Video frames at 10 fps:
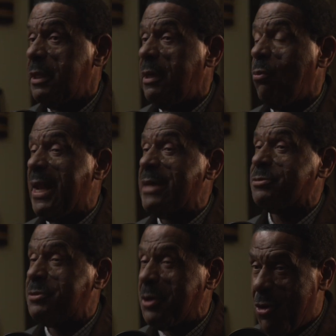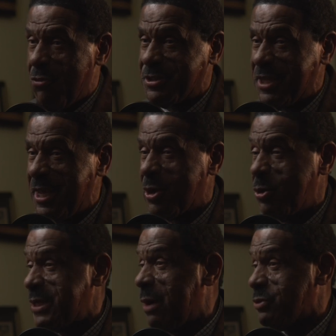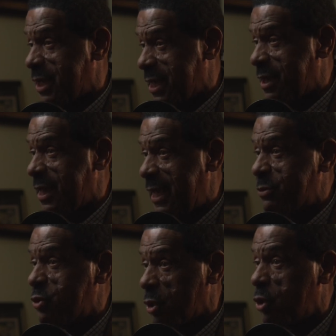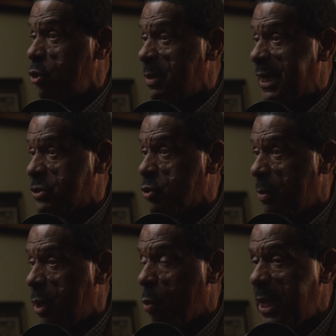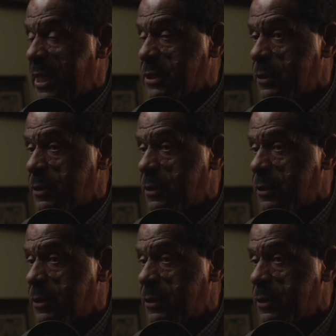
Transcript: when I took over as head coach, I was able to accumulate so many wins.